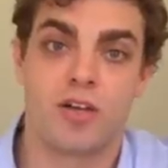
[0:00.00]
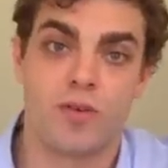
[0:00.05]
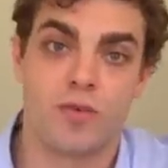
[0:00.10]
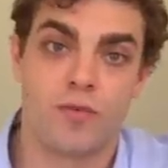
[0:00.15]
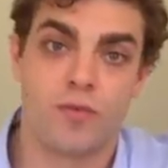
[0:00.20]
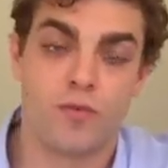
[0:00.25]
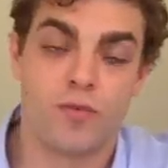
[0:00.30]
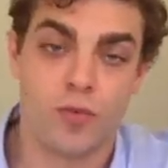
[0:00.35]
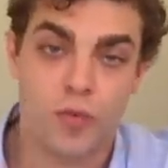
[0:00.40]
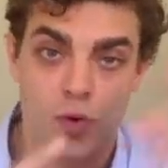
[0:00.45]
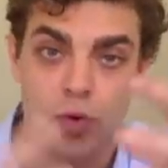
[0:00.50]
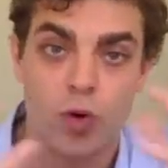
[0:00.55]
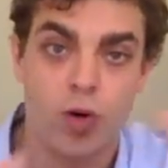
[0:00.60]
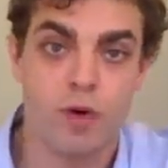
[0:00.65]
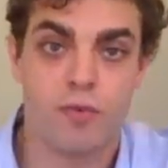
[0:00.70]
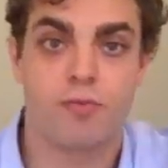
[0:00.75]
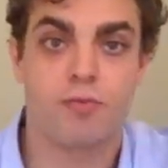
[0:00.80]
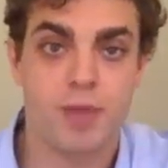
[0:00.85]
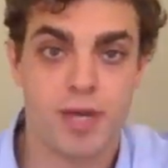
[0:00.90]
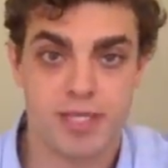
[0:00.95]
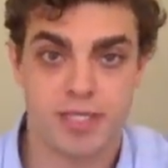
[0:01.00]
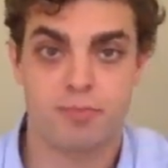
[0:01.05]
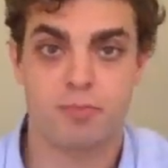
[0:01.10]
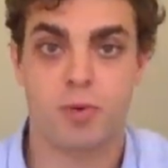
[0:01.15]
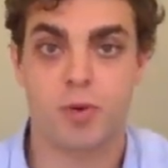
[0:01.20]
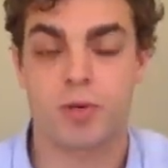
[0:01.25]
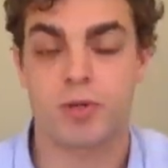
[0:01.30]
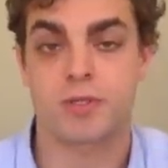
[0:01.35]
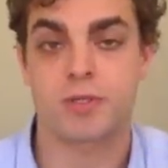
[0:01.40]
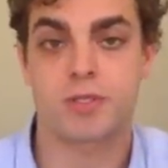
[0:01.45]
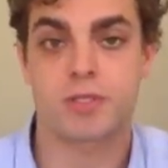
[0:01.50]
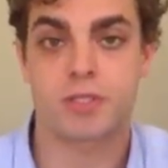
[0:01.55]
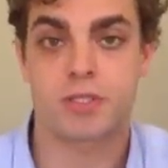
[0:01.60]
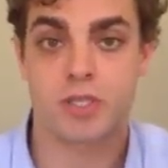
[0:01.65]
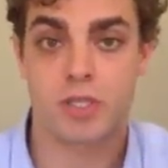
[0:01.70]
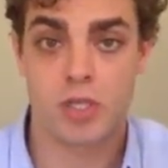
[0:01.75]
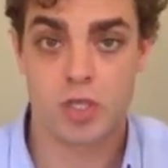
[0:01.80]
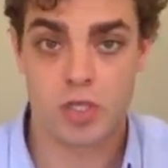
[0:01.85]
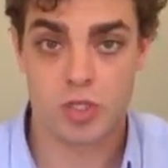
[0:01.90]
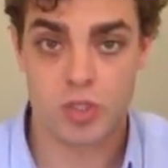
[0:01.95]
full of best spots.
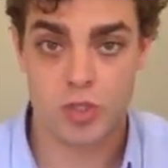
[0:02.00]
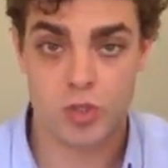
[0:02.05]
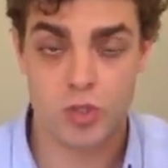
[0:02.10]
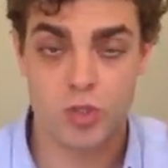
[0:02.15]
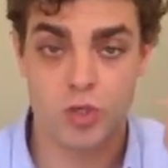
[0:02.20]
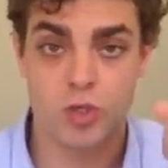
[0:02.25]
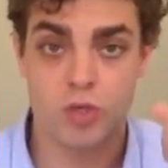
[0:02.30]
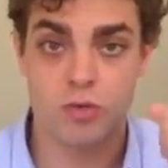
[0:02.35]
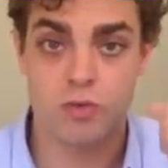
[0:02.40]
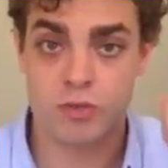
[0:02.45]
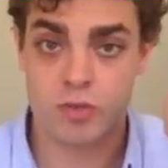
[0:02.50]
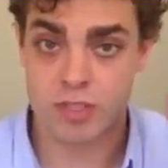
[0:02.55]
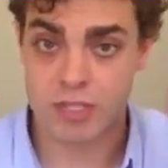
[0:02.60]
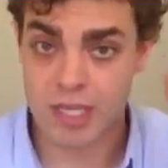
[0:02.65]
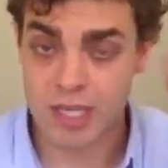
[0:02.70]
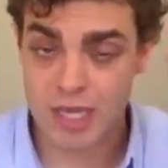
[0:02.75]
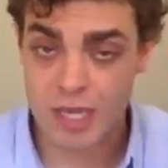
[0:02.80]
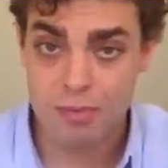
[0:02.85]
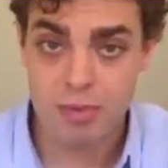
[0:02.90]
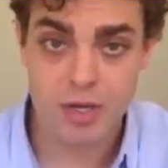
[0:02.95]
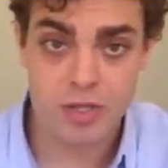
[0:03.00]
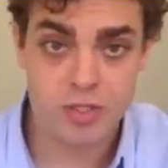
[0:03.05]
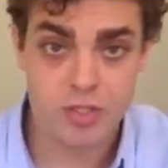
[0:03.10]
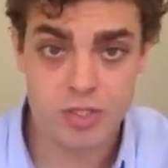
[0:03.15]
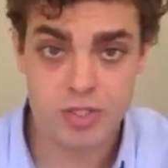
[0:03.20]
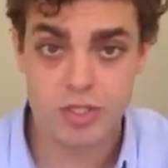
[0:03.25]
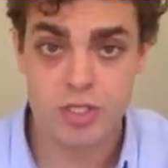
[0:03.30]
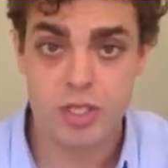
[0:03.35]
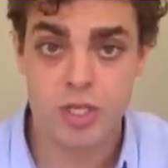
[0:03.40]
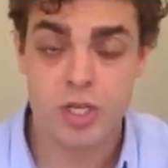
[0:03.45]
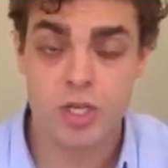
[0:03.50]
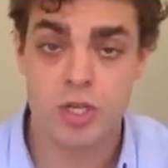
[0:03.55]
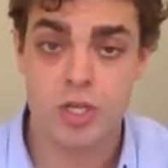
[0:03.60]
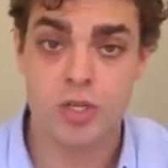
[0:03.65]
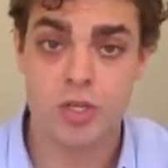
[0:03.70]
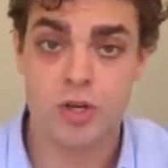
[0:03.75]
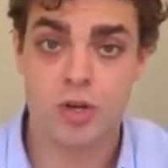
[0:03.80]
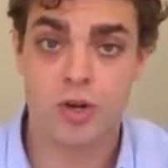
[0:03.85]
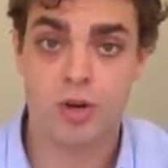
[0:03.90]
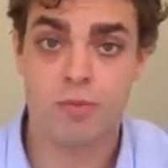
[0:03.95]
So think about
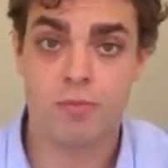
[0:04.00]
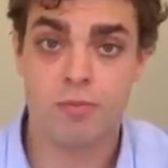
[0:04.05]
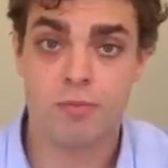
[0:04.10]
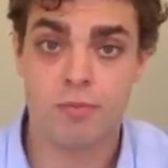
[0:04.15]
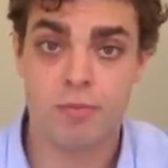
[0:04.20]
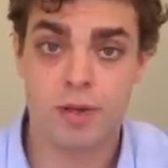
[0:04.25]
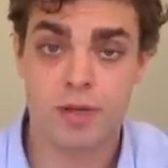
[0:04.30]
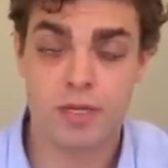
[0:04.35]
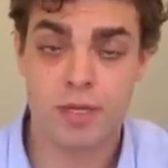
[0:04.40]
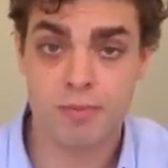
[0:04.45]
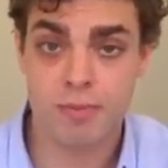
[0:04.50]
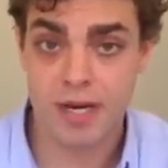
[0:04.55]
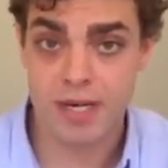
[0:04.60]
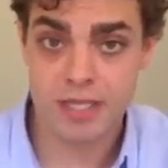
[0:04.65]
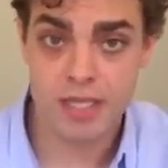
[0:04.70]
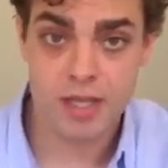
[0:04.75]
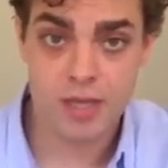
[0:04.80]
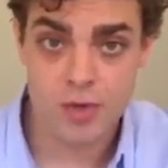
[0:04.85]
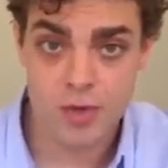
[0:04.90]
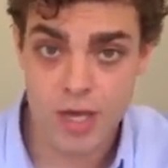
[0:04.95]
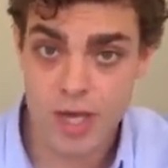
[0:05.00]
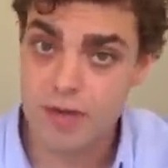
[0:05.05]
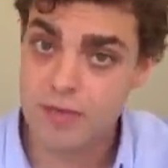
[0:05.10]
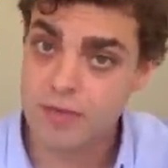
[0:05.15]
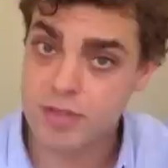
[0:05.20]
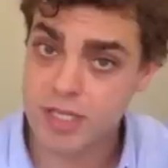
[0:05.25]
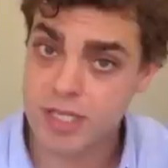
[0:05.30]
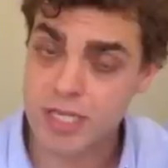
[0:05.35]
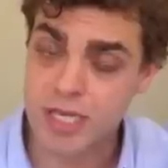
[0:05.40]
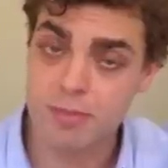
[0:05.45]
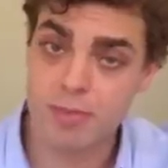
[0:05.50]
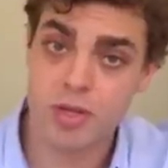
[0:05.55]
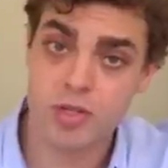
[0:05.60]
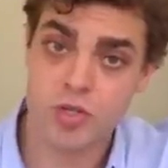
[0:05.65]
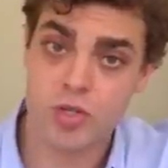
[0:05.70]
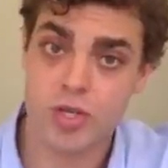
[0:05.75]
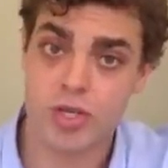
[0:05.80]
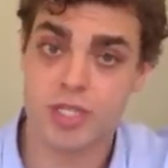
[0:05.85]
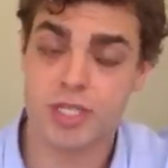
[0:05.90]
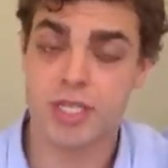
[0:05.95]
the money that you have, think about
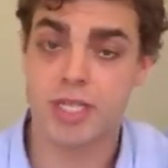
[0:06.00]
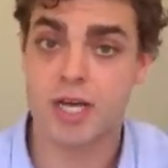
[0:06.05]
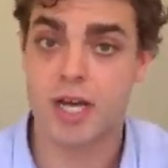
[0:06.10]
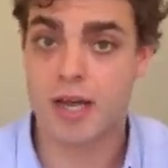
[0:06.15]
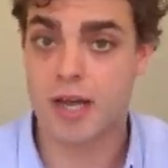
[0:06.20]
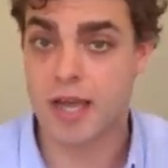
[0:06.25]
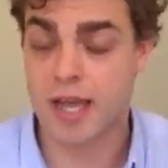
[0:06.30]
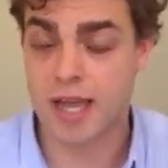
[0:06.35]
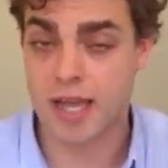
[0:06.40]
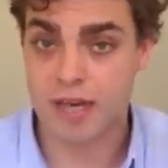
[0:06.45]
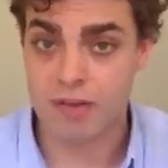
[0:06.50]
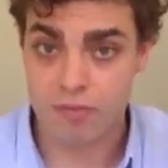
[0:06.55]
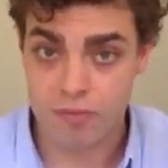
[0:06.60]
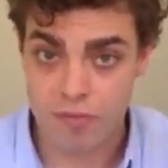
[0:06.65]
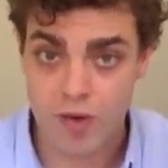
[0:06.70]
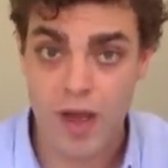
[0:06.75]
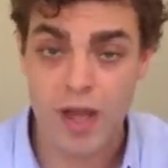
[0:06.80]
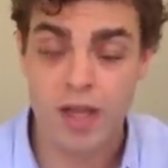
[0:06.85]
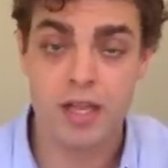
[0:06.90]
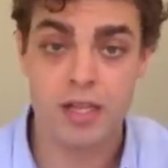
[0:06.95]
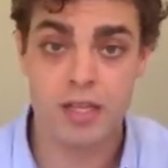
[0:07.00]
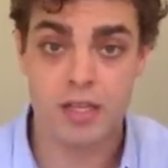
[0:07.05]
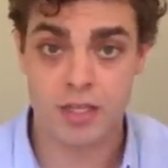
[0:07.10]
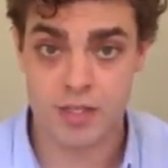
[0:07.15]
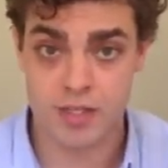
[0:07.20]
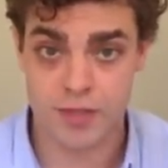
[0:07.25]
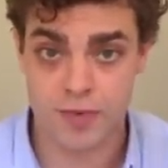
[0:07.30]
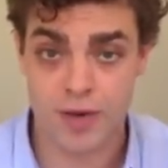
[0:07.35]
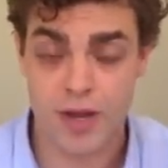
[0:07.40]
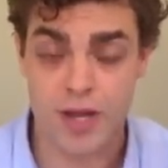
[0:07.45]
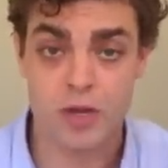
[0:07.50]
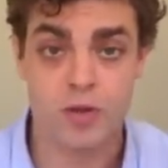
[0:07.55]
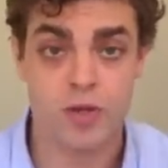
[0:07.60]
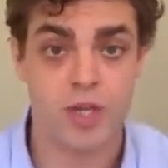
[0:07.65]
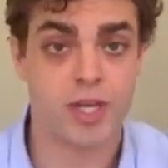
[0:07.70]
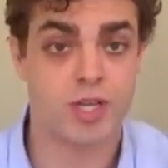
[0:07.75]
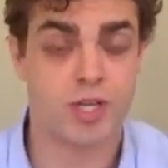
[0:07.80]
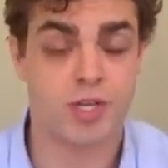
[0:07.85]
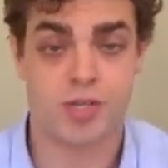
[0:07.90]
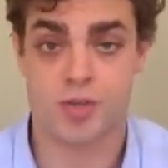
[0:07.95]
your idea and find the right
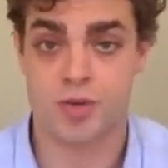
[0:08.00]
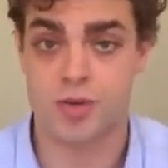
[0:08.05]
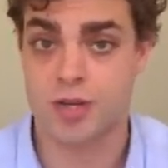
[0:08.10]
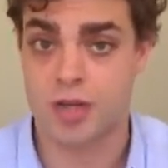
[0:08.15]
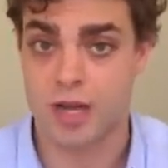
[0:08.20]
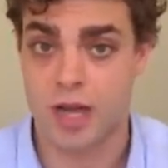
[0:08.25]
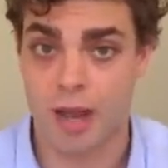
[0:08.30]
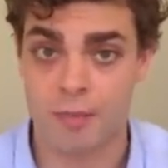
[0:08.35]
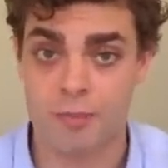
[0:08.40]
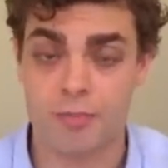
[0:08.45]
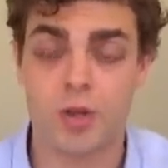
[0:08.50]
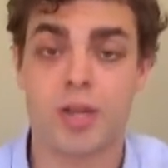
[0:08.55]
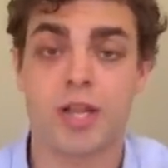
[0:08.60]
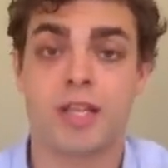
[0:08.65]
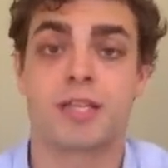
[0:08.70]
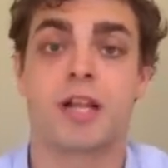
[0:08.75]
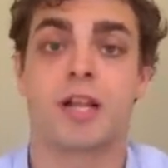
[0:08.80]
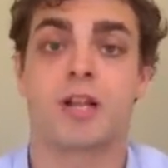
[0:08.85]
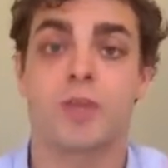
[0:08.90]
location. I'm gonna tell